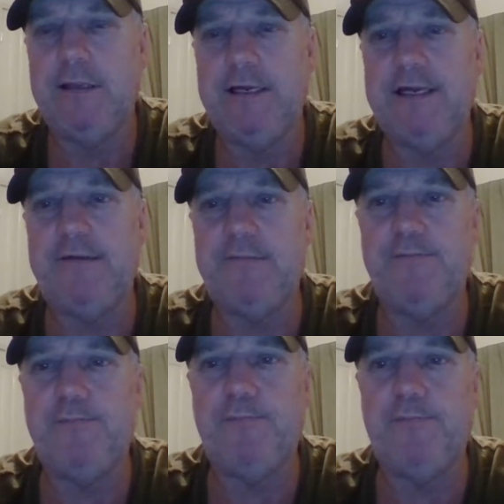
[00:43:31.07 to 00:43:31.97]

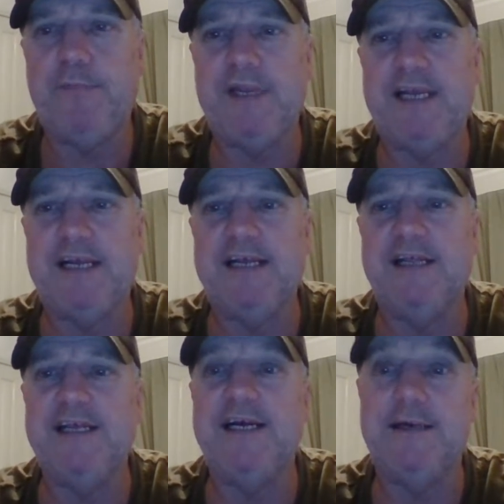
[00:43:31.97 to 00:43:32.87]
in
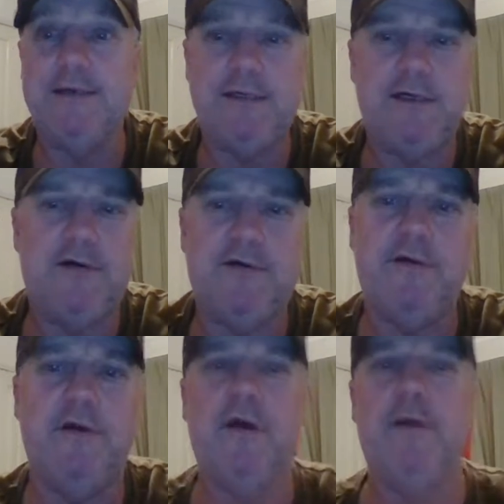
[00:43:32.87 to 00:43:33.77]
Ganelia.
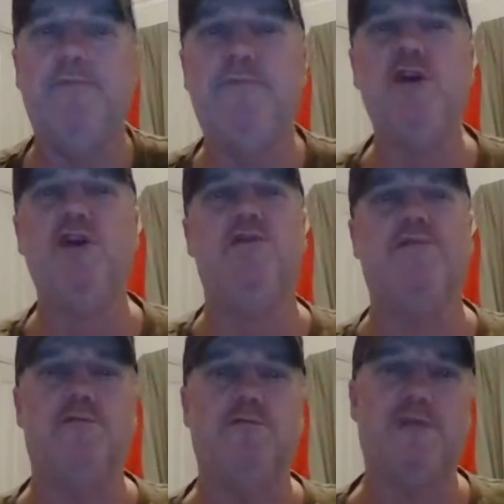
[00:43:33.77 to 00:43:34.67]

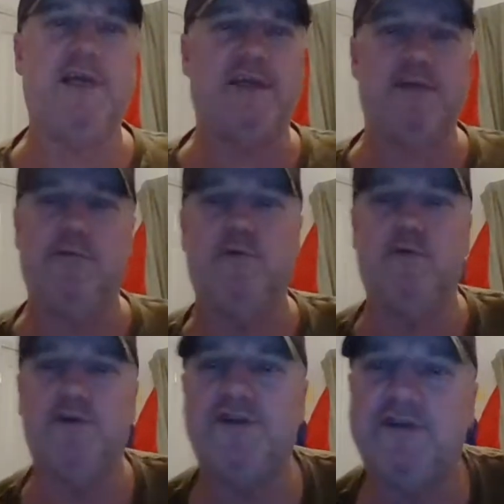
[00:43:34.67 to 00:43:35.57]
Beautiful neck of the
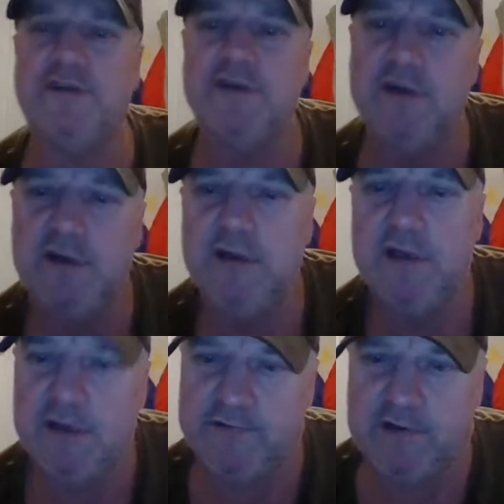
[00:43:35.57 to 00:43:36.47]
woods.
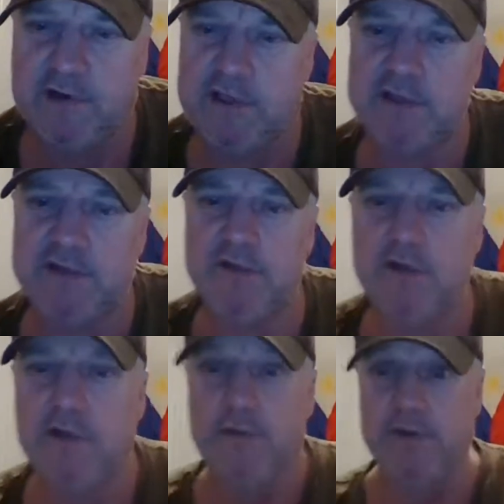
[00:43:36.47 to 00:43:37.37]
I've got it.
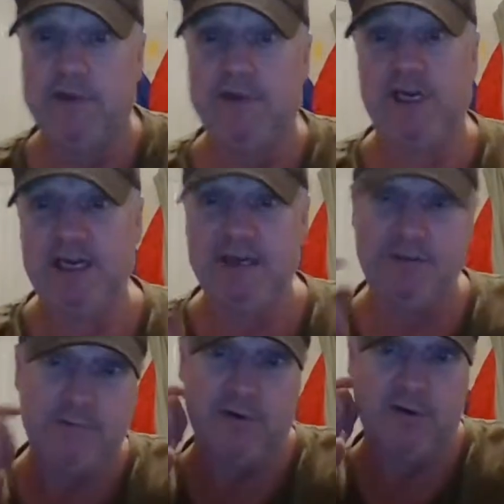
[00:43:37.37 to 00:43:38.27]
Janet,
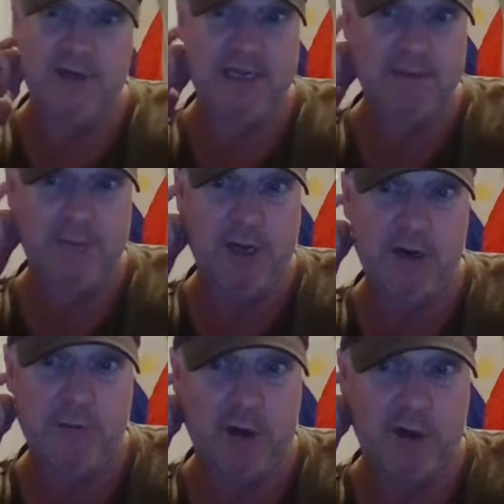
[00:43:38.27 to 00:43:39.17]
when I come
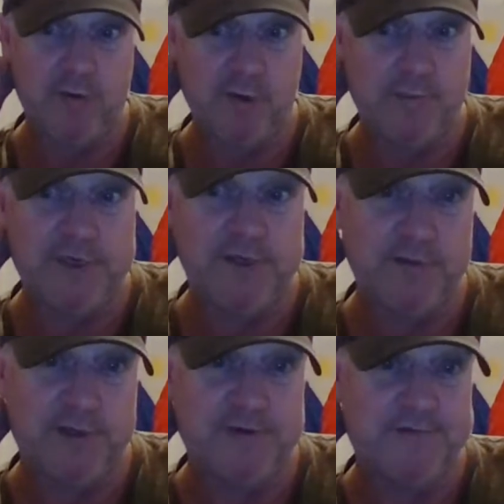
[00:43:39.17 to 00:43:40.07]
home, I will be
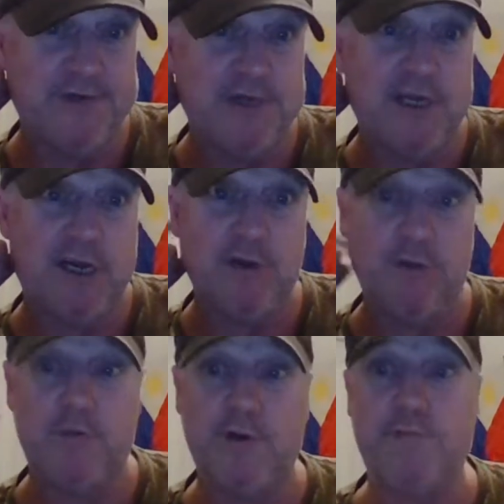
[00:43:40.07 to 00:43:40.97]
doing a video.
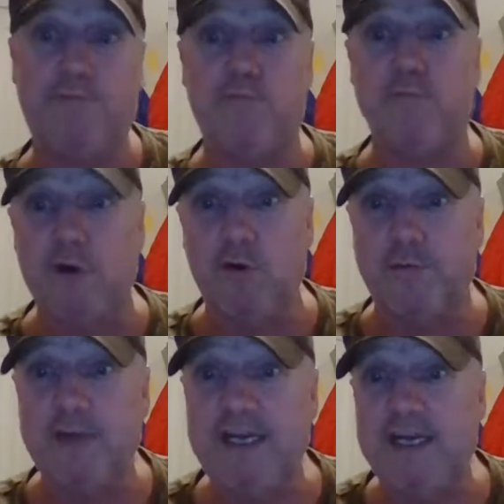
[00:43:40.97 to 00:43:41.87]
We will
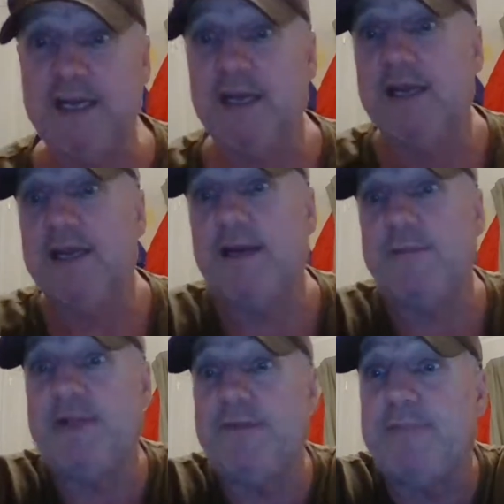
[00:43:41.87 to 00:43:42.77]
be
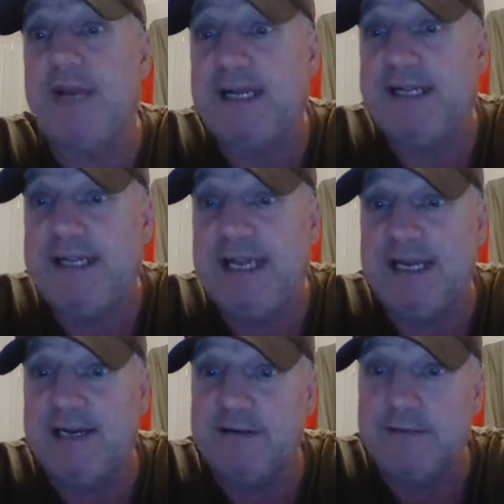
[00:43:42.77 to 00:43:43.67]
coming back
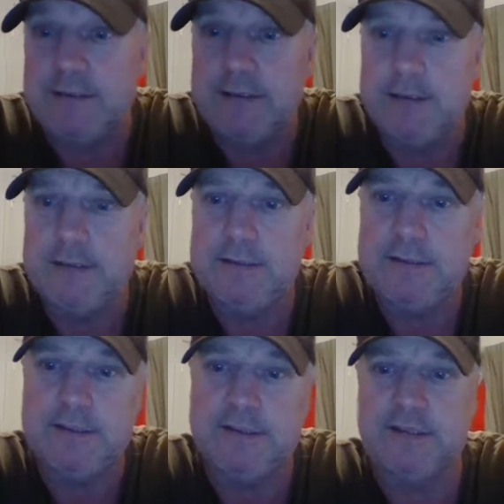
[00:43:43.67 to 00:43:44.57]
down
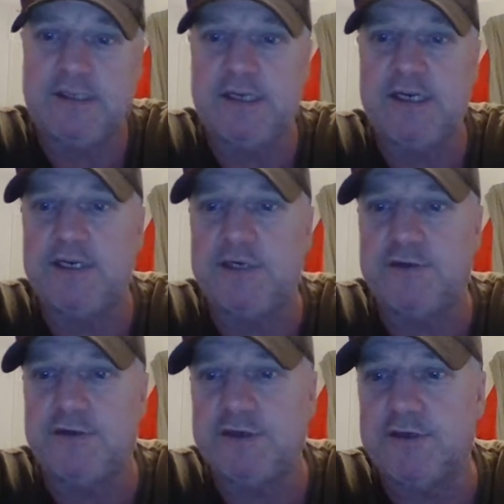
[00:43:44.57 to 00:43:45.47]
to seeing you
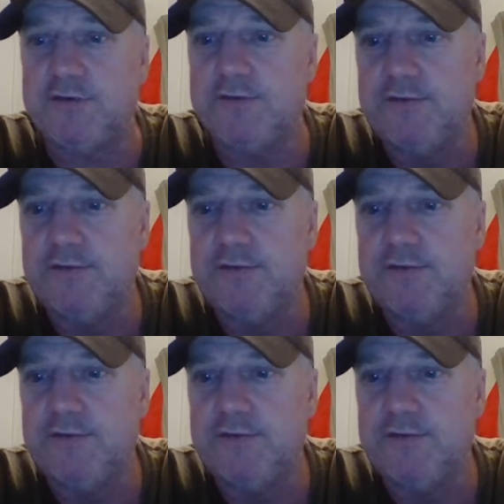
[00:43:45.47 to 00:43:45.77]
too.